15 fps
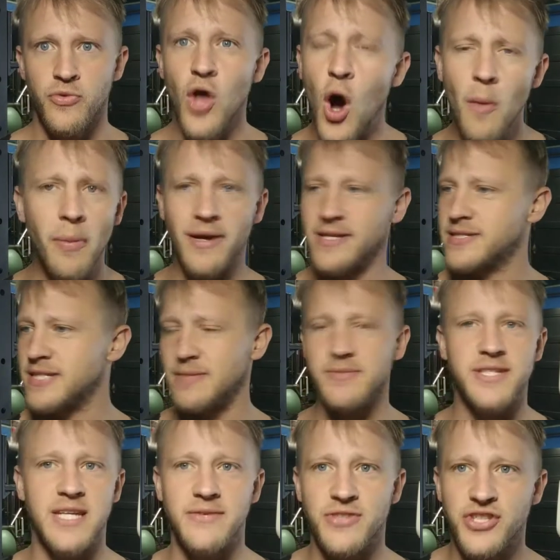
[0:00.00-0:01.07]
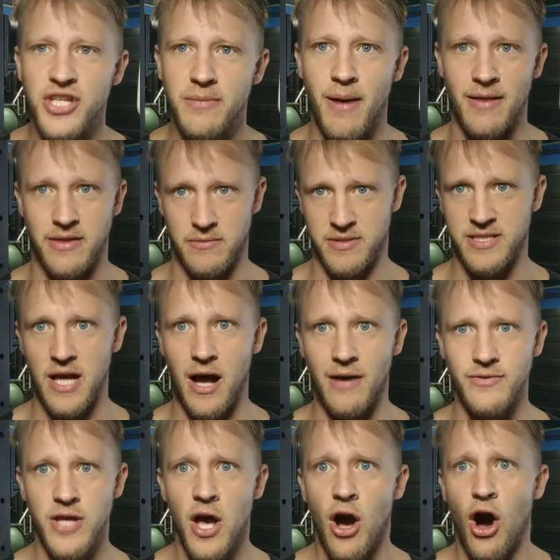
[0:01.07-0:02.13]
Nobody seems to give a shit about
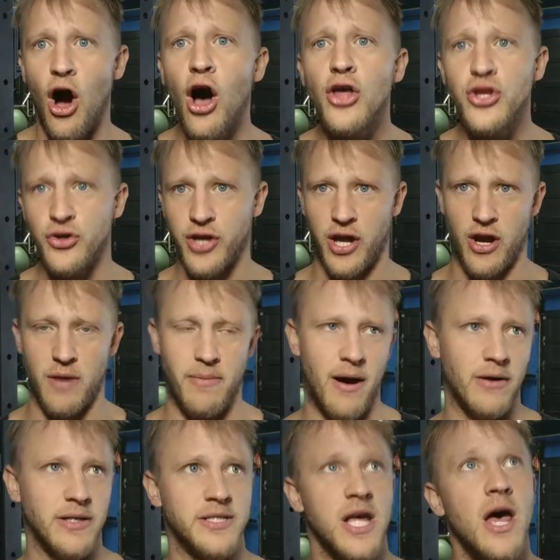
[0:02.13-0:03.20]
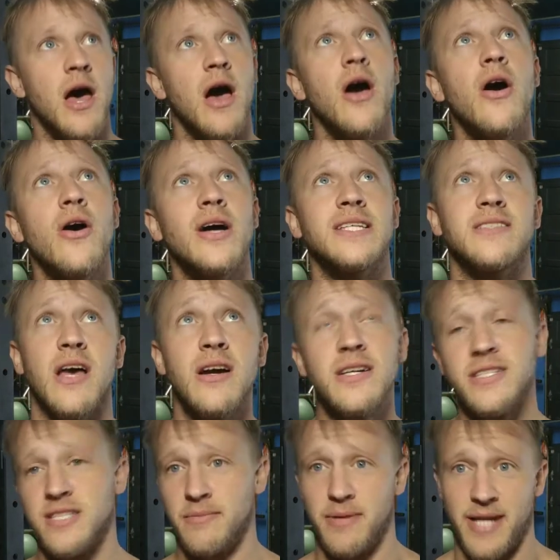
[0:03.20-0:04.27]
themselves. All you care about is, oh, as
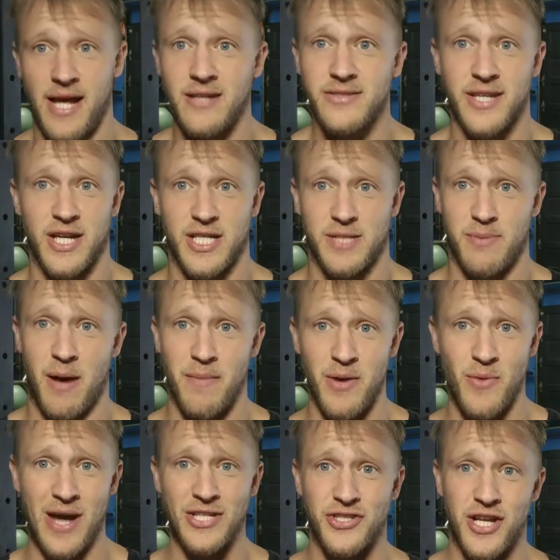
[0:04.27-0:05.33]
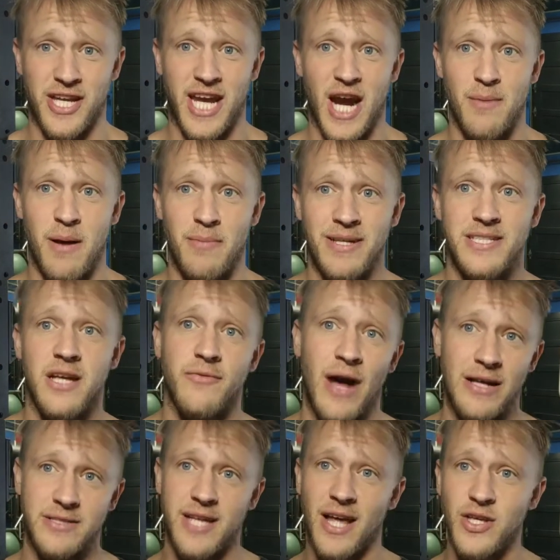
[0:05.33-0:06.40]
long as somebody else cares about me, why should I care about myself?
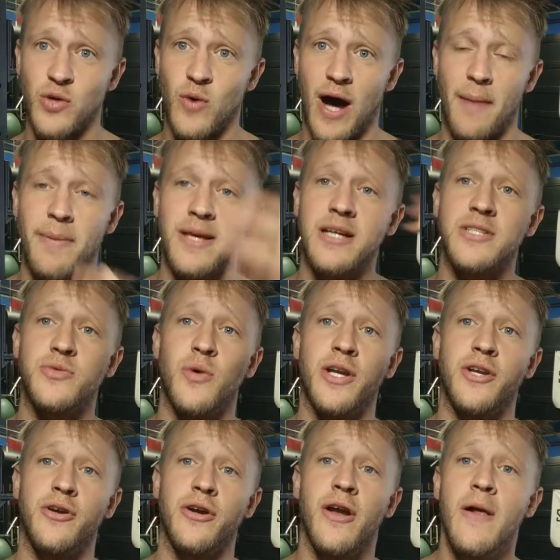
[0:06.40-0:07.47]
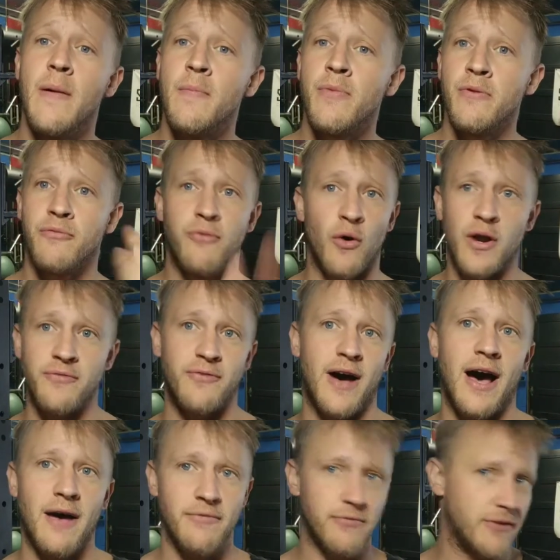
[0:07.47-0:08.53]
I'll tell you why because when you're
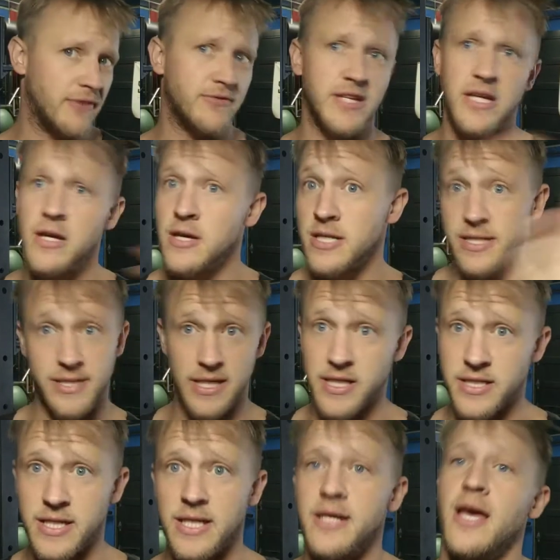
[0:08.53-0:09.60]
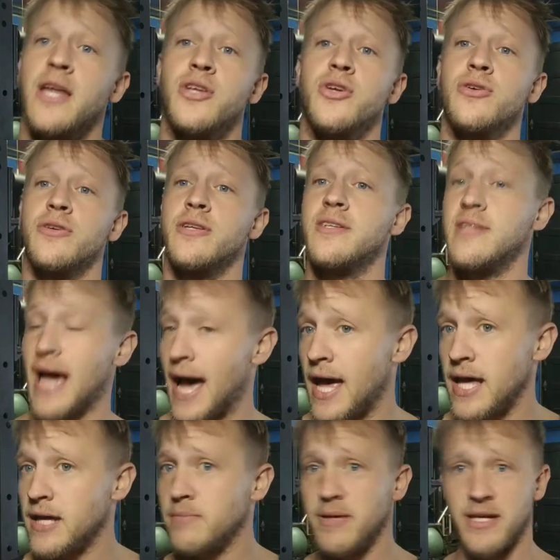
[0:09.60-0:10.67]
45, 50, 60 and you're
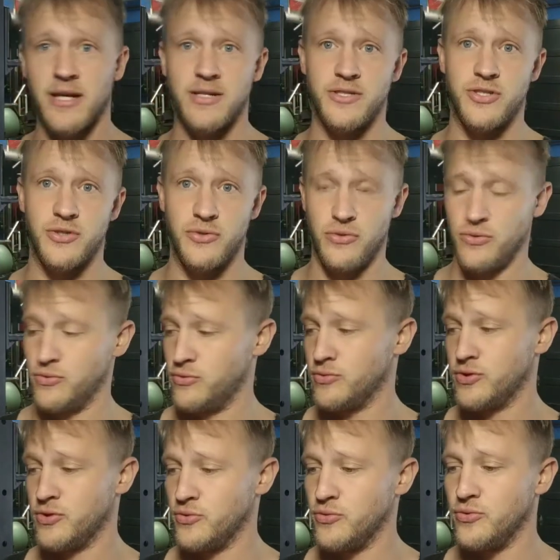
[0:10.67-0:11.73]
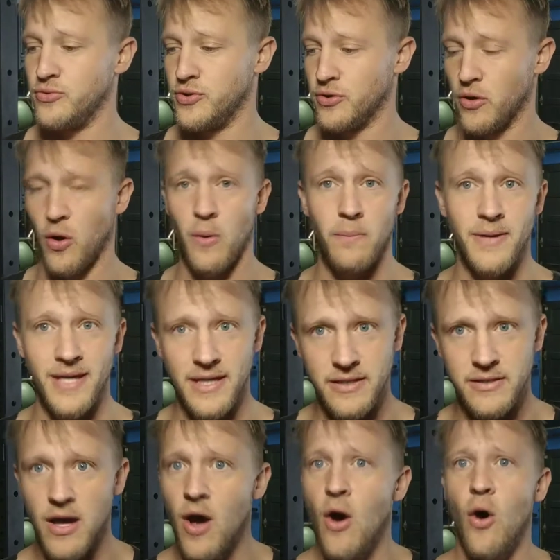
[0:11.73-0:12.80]
dying because you you you're
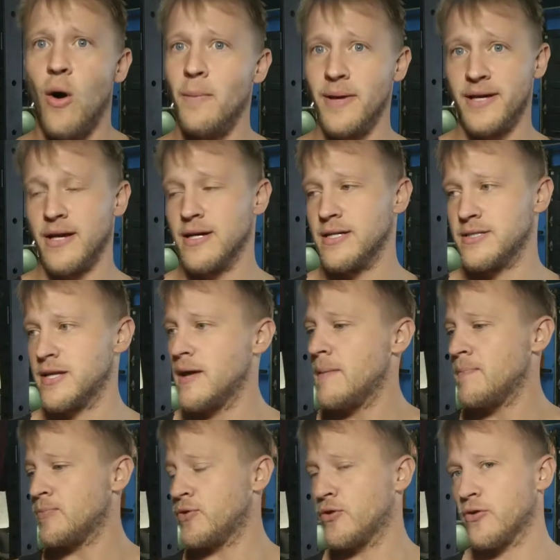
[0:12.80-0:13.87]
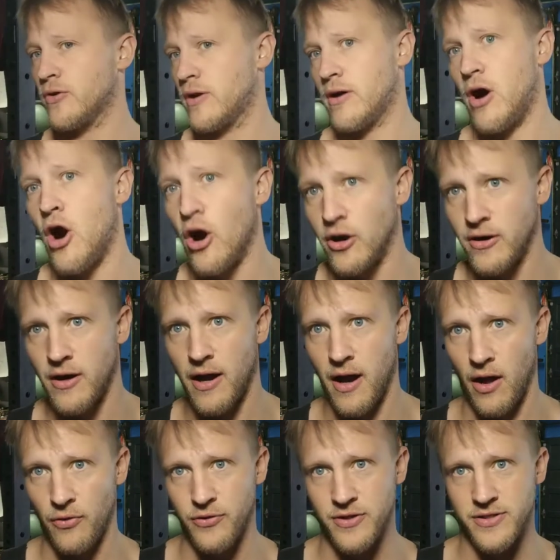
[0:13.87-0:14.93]
obese or because your heart
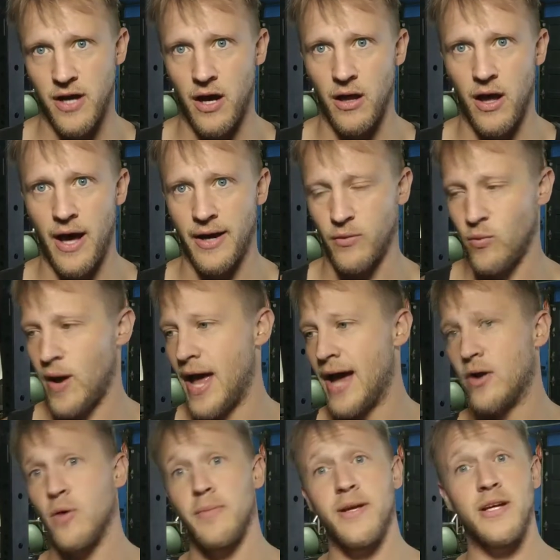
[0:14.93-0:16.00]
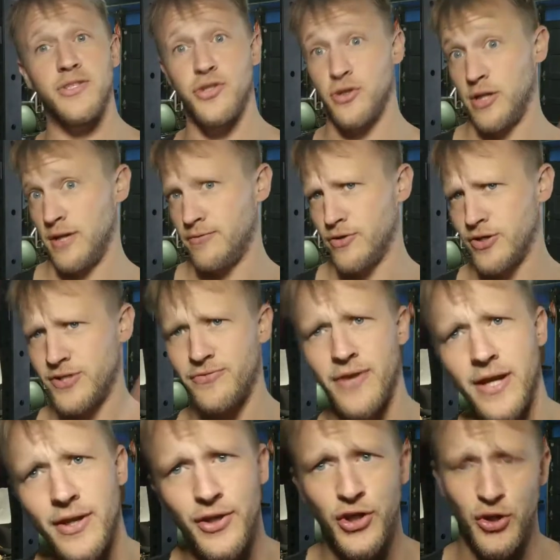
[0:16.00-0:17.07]
health is all out of whack or because your liver is
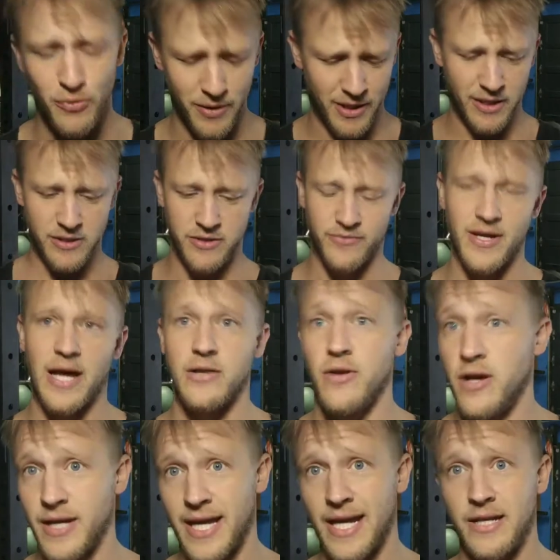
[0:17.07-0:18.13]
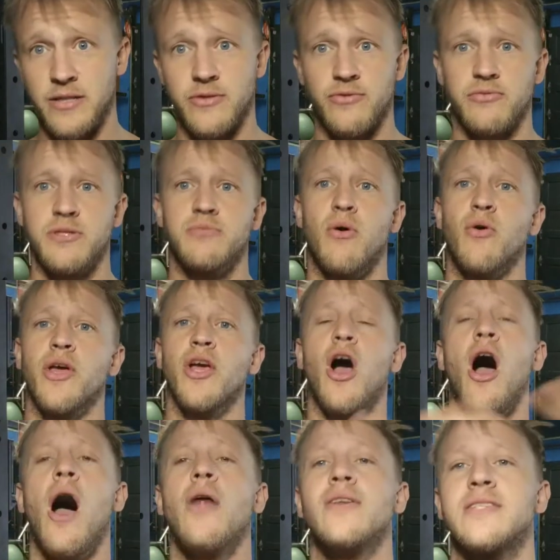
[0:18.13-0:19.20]
failing you because you've got lung cancer from smoking,
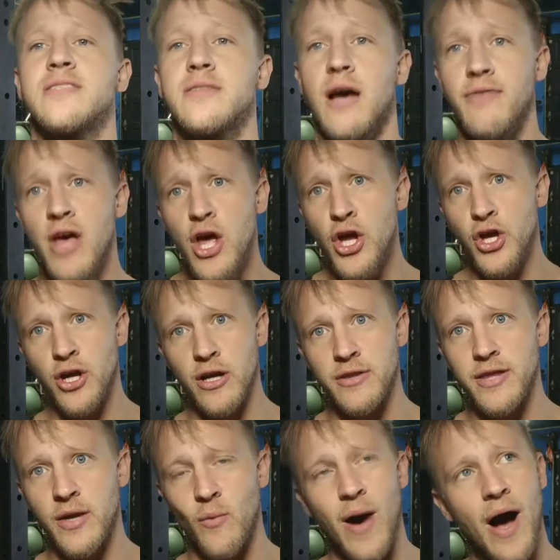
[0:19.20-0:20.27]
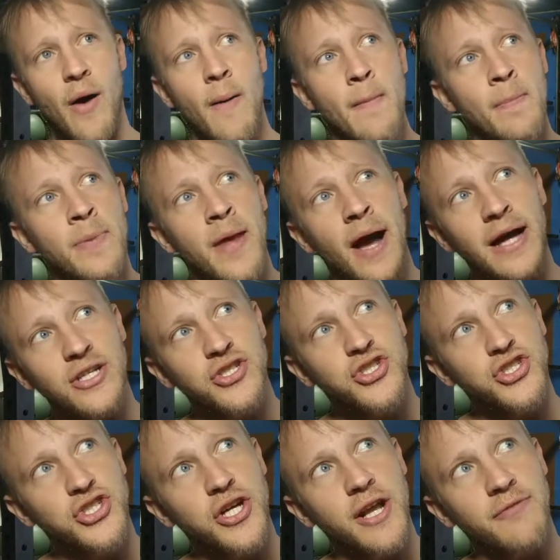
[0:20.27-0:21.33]
all this stuff, you're going to think, "Wow, I
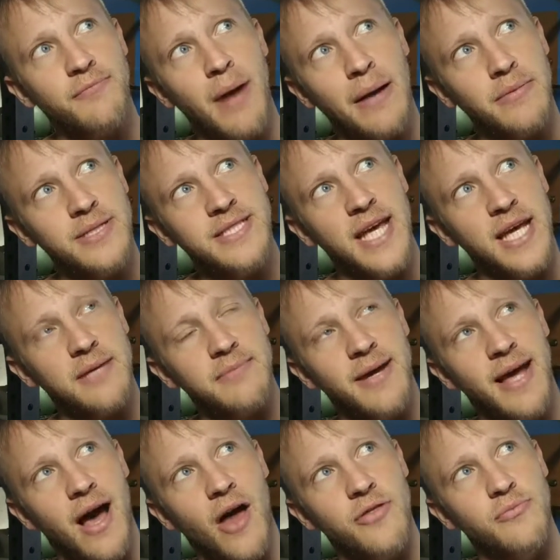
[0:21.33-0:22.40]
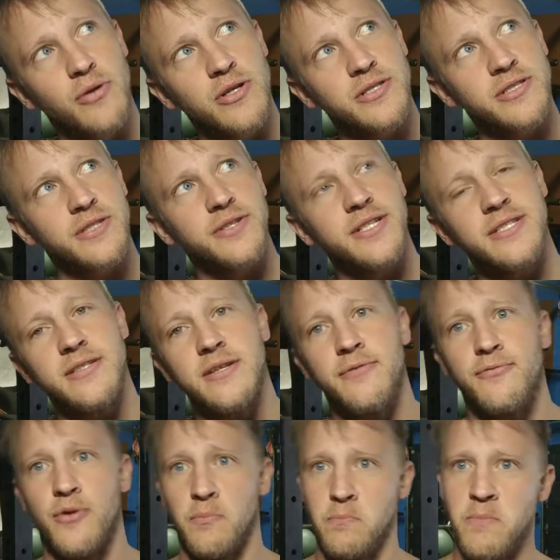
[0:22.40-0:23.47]
should have probably taken my health more seriously
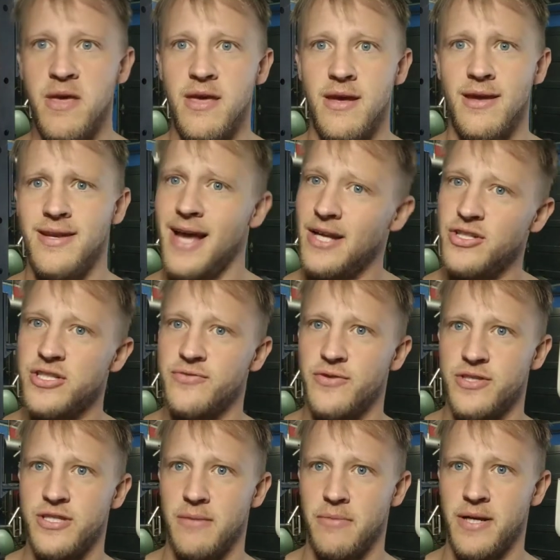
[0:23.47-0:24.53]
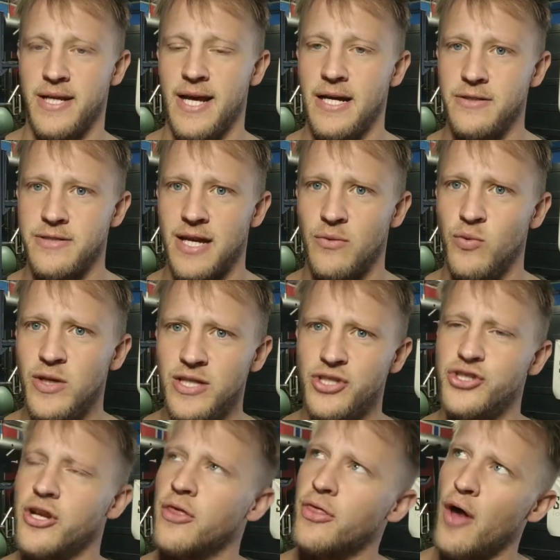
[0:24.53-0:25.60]
for me and not just for somebody else. I really
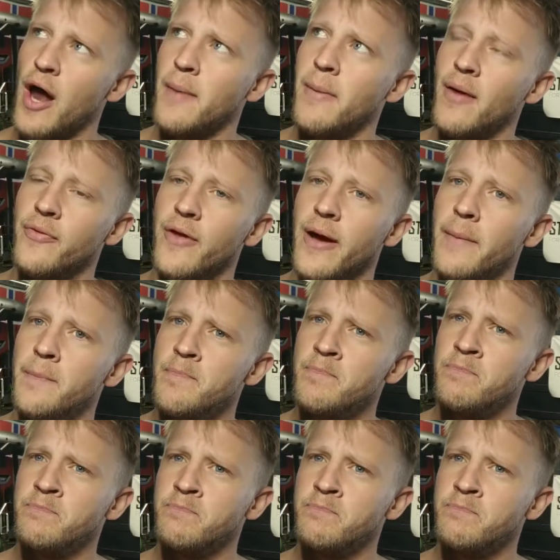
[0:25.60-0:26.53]
should have thought about that."